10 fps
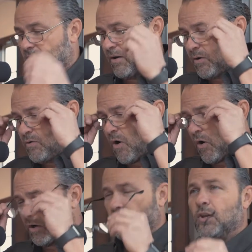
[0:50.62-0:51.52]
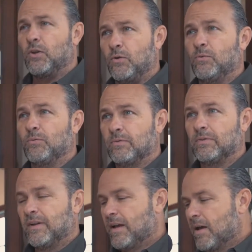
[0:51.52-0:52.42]
Who are you?
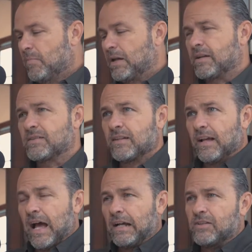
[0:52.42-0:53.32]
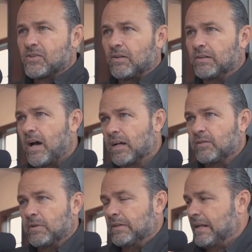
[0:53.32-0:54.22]
Because I just saw a
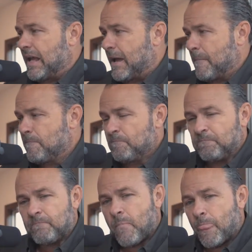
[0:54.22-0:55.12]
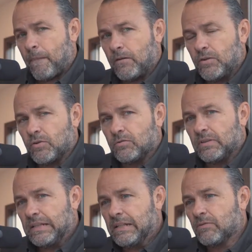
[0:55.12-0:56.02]
document that had your
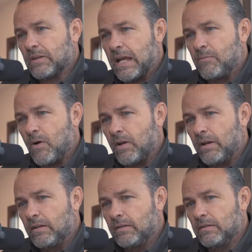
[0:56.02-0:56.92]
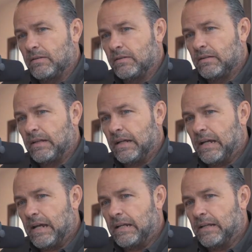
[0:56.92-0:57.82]
legal name on it,
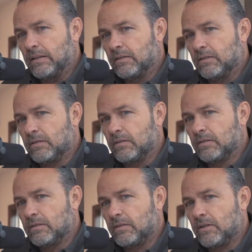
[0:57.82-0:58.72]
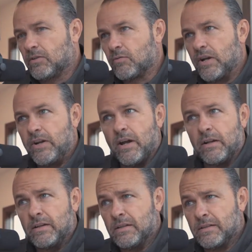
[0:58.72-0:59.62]
and it looked
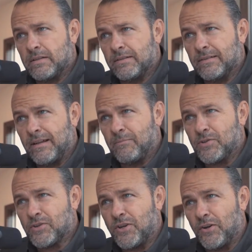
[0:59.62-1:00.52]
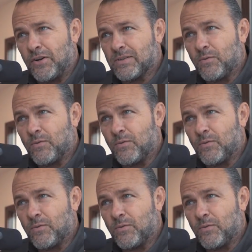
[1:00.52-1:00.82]
redundant. I'm just curious,